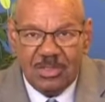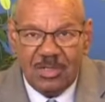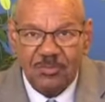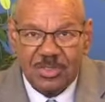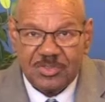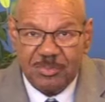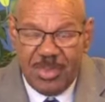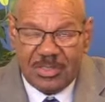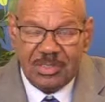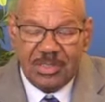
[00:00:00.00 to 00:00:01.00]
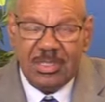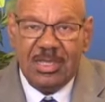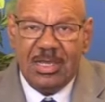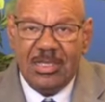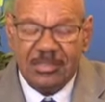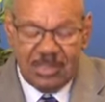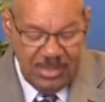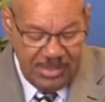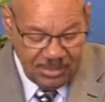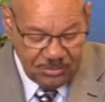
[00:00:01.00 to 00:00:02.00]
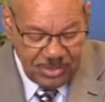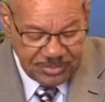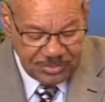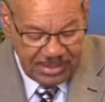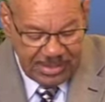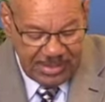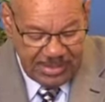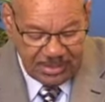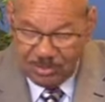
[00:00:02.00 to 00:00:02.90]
of respecting God and trusting God.